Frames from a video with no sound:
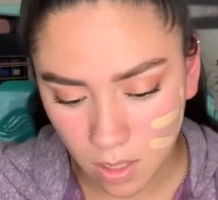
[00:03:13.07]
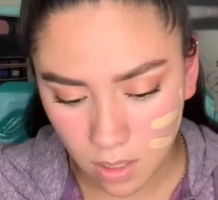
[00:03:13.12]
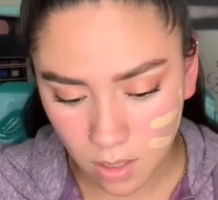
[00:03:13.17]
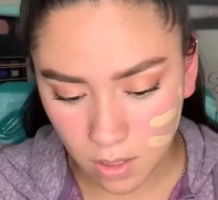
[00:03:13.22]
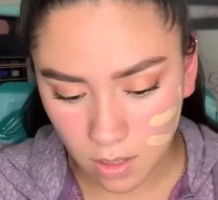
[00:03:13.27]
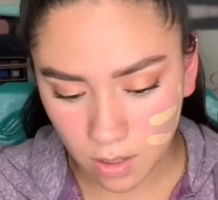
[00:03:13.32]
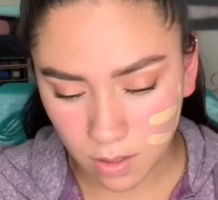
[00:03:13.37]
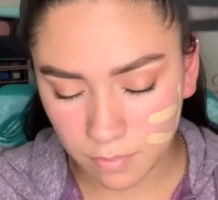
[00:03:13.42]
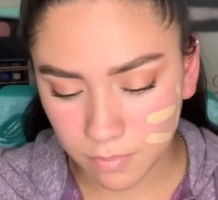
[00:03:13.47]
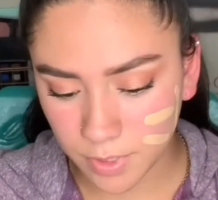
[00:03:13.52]
I'm
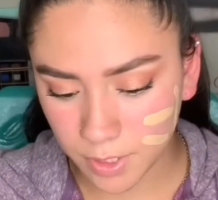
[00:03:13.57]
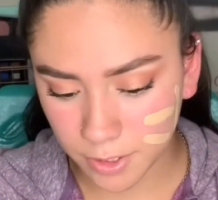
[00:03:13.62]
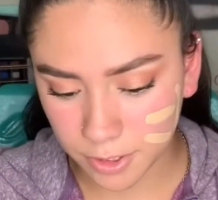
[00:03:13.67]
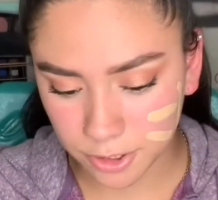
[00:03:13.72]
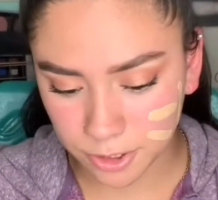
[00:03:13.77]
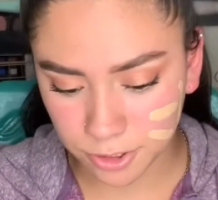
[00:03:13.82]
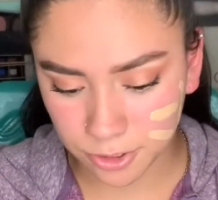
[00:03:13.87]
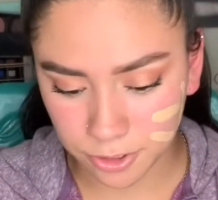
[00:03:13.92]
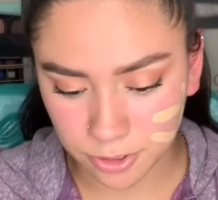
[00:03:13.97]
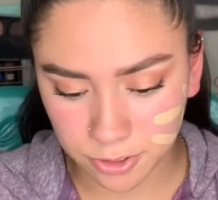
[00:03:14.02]
not
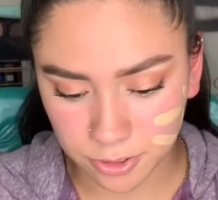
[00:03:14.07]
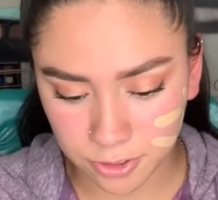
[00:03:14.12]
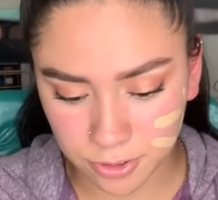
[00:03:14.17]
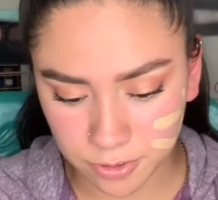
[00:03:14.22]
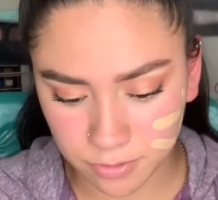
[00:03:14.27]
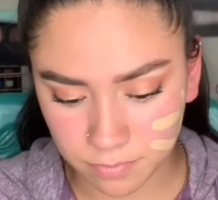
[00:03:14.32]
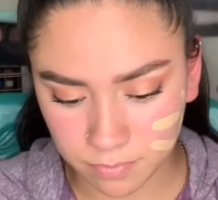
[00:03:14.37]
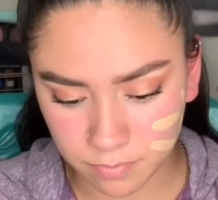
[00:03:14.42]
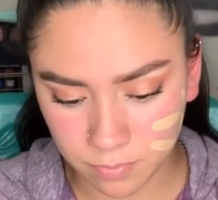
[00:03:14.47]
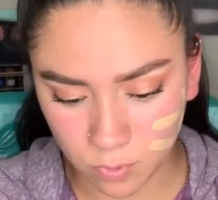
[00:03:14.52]
sure.
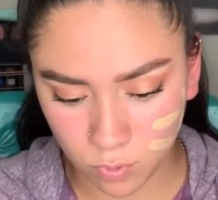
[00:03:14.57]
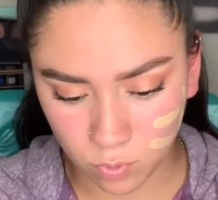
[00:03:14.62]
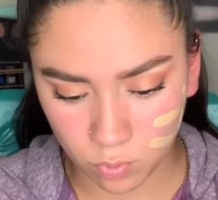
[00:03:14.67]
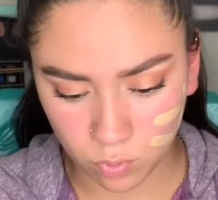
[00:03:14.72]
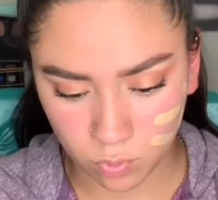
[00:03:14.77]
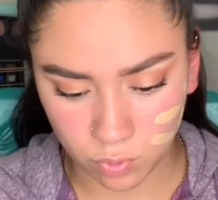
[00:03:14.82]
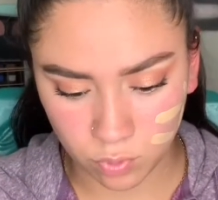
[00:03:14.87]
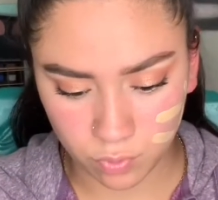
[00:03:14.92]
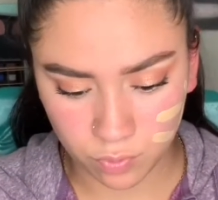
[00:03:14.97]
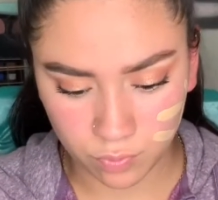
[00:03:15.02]
Ooh,
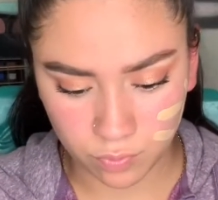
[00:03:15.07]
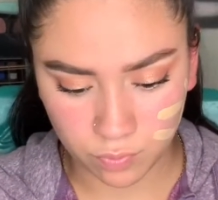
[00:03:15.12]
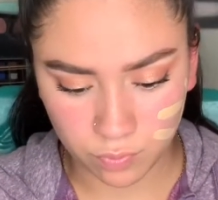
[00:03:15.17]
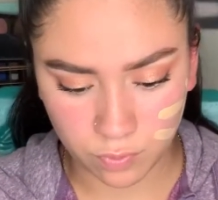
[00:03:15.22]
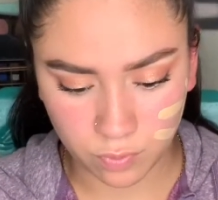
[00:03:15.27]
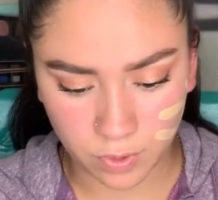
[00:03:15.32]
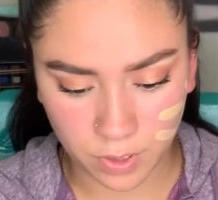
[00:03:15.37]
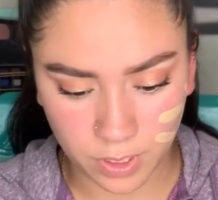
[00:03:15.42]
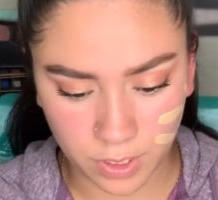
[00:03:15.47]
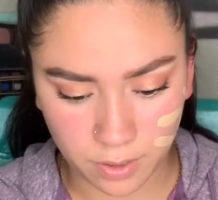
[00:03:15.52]
okay.